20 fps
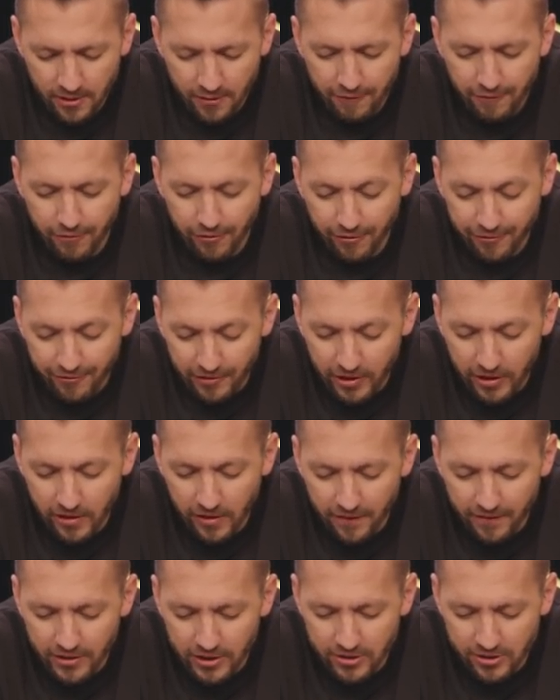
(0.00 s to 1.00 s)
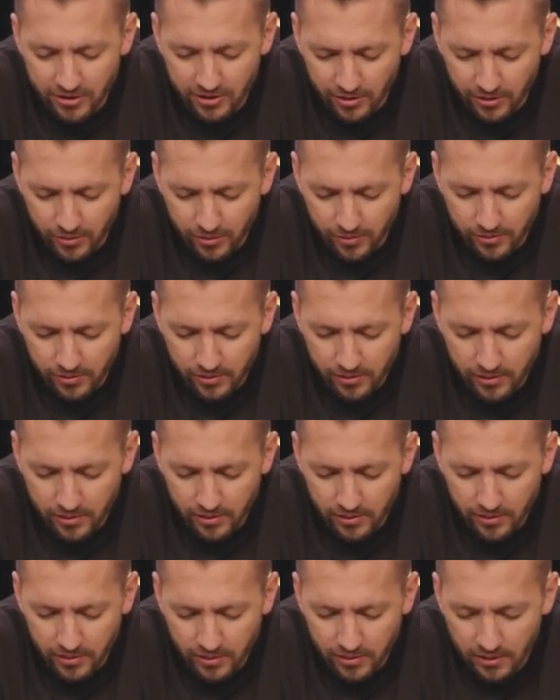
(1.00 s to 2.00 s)
for fear of the Jews,
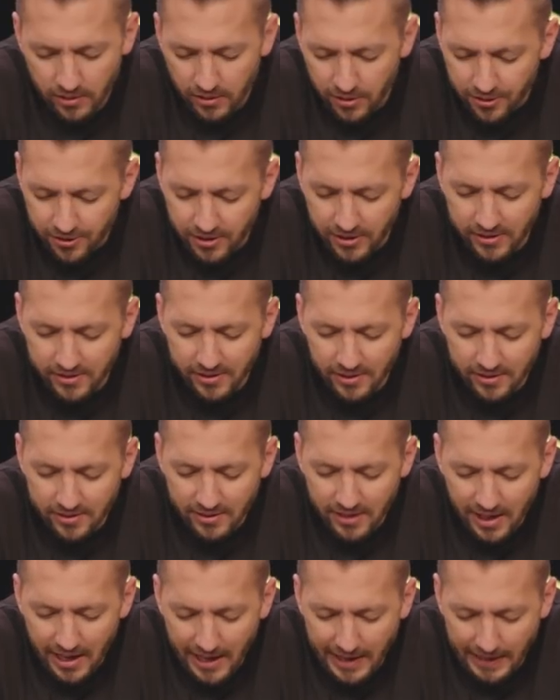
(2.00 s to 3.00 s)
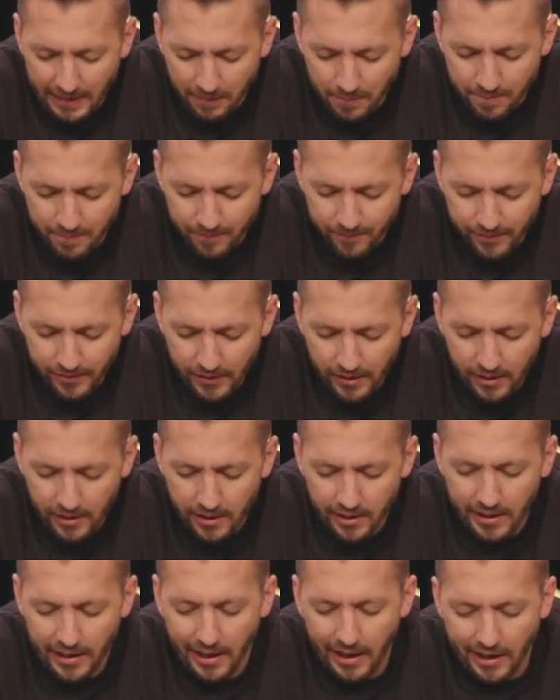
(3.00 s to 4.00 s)
Jesus came
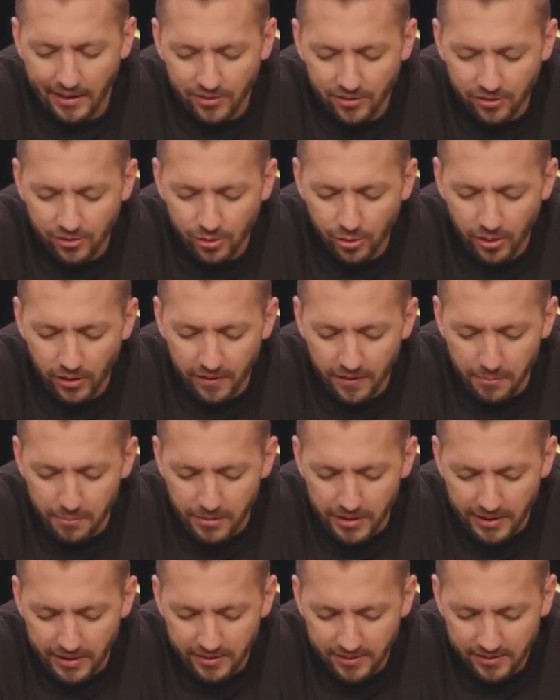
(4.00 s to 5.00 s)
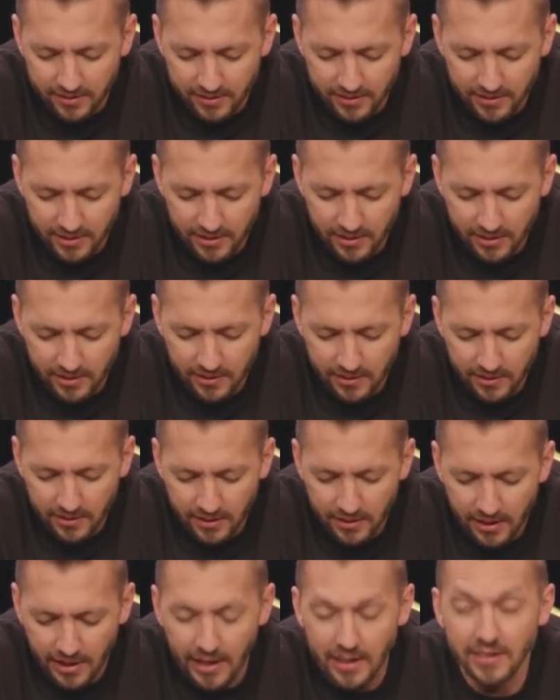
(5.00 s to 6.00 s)
and stood in the midst
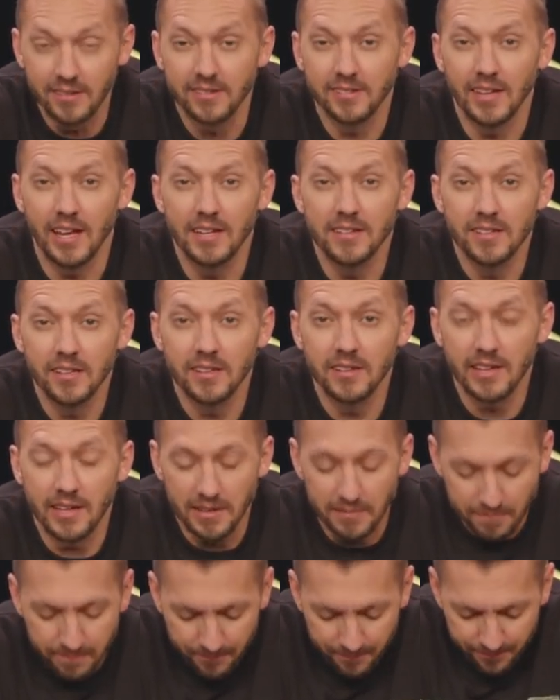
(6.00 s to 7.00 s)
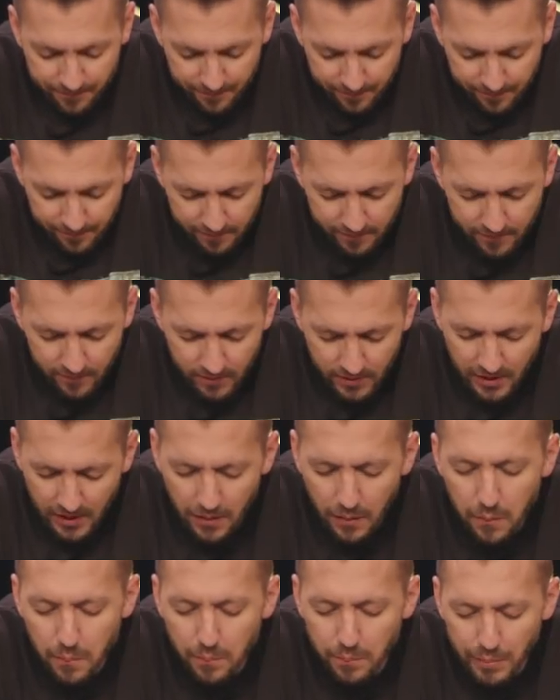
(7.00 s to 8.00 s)
and said to them,
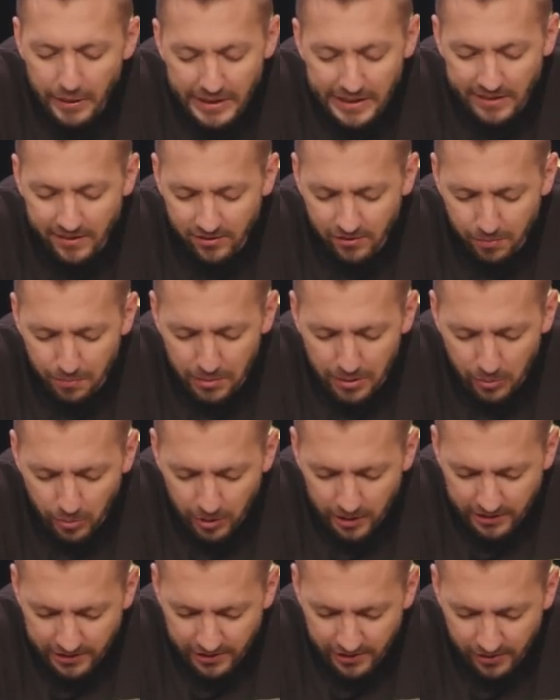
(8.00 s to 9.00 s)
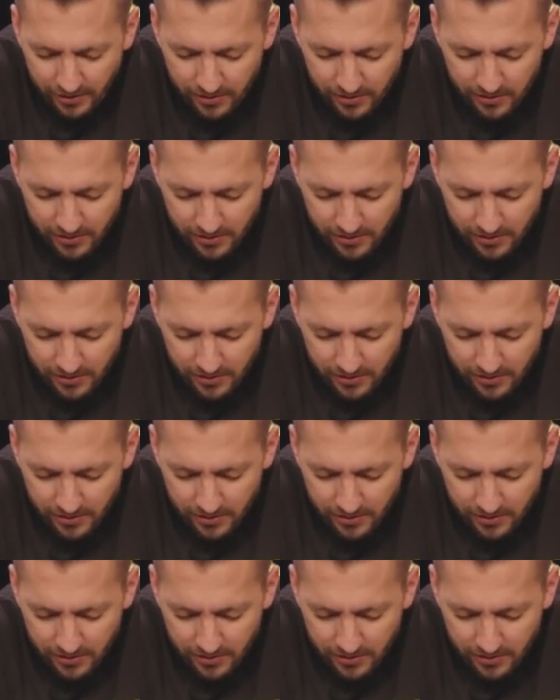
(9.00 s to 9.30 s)
"Peace be with you."